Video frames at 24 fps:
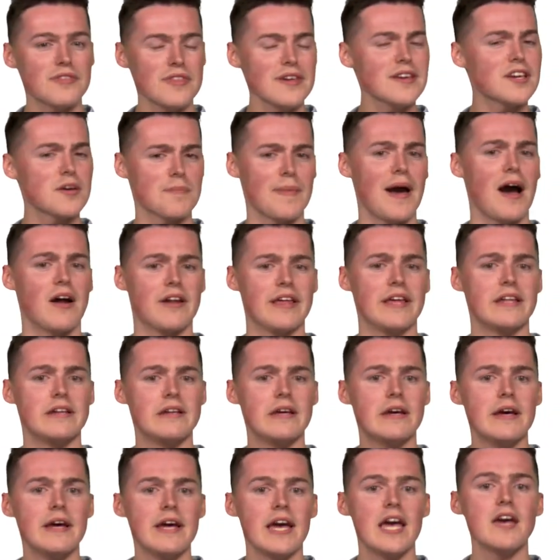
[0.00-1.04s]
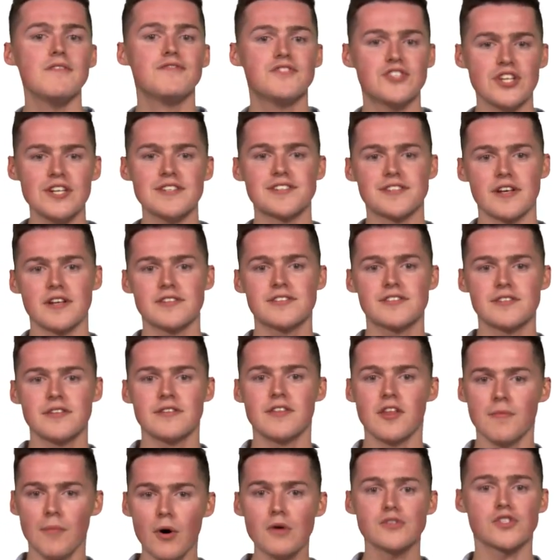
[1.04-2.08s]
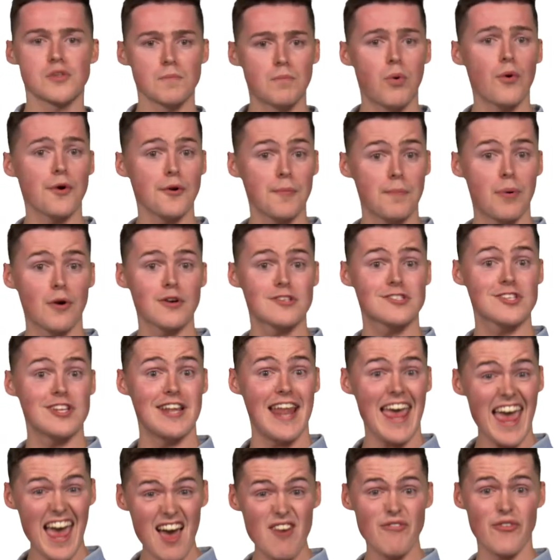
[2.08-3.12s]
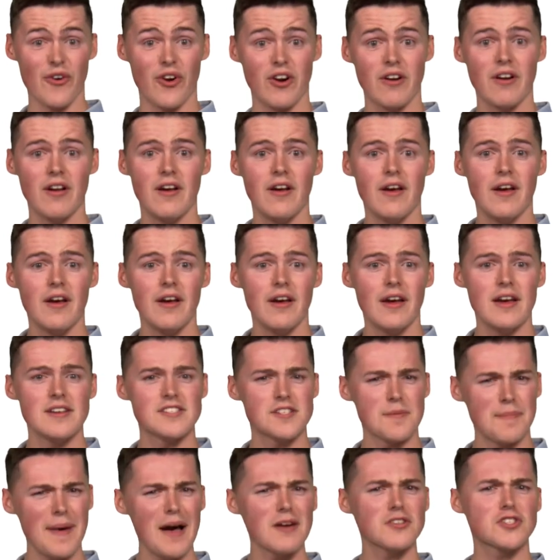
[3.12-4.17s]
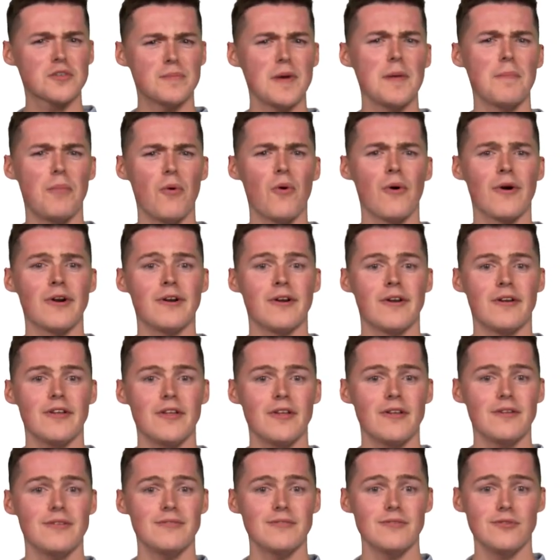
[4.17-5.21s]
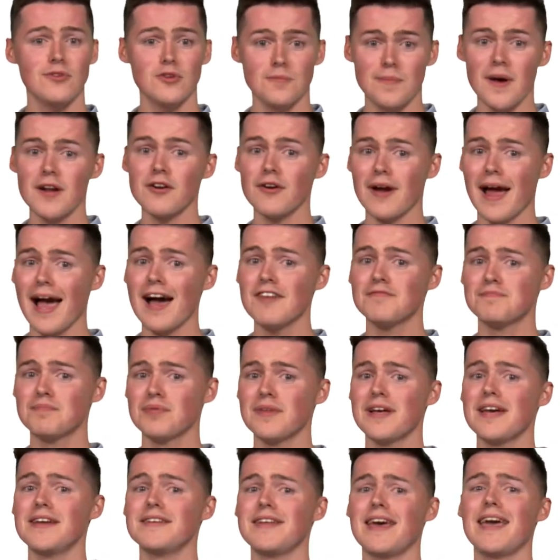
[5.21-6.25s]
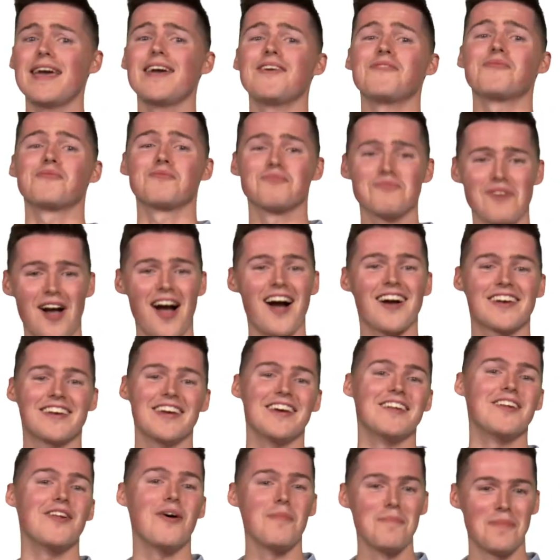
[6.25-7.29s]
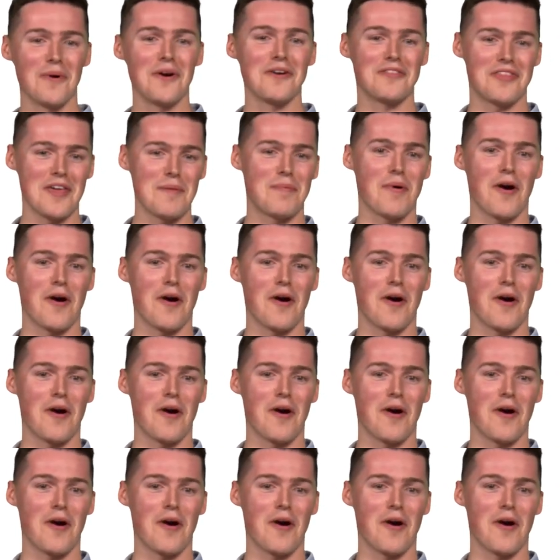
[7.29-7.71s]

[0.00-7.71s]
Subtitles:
think about it, if Jesus, the most important person ever, is about to be born, you'd better have planned a rockin' birthday